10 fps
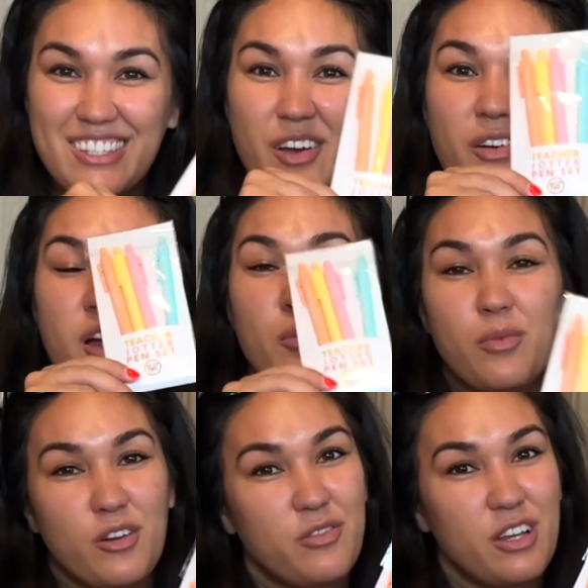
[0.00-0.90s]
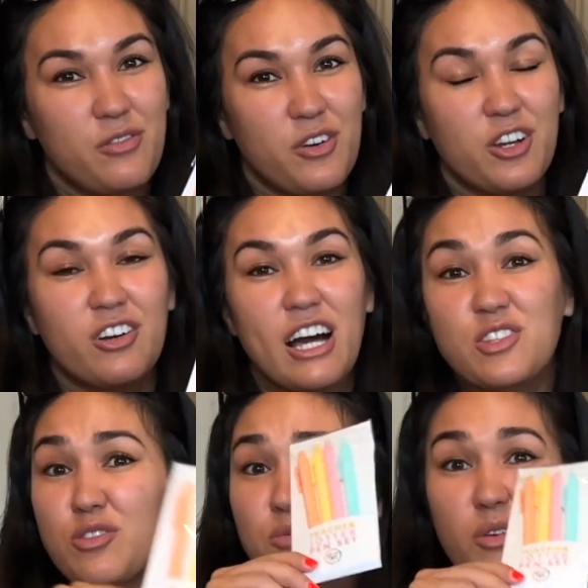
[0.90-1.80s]
so perfect for your
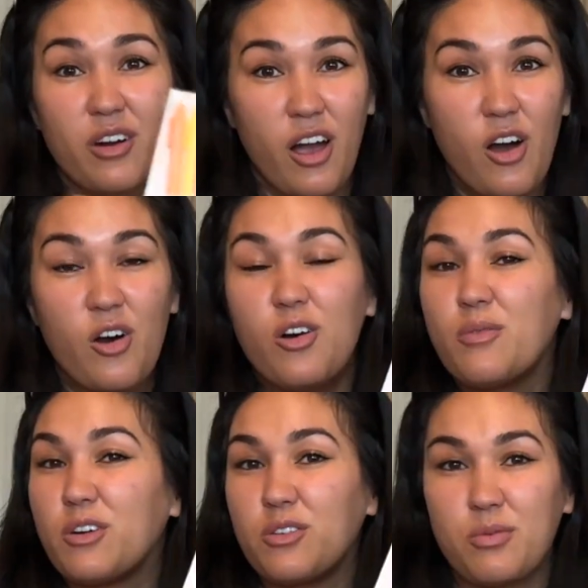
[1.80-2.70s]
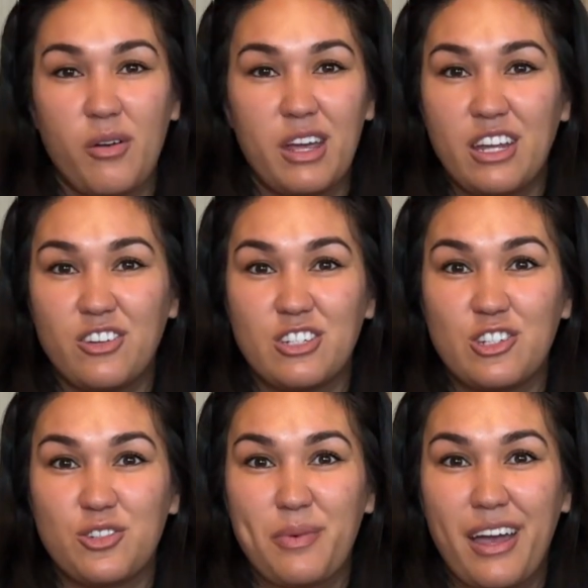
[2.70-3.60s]
classroom or at home, or throw it in your
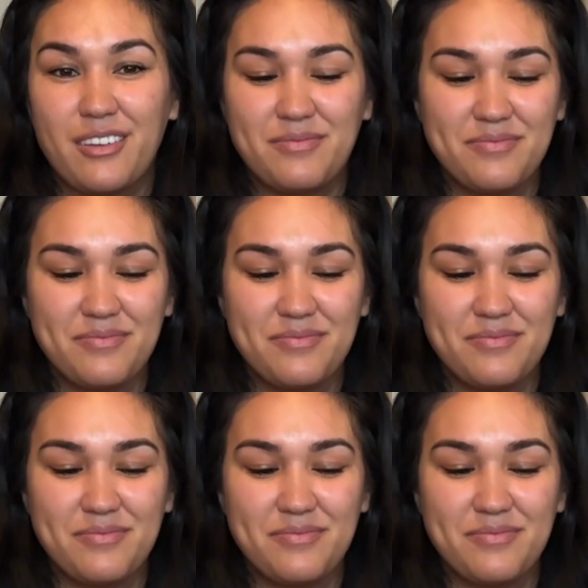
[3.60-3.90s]
teacher bag.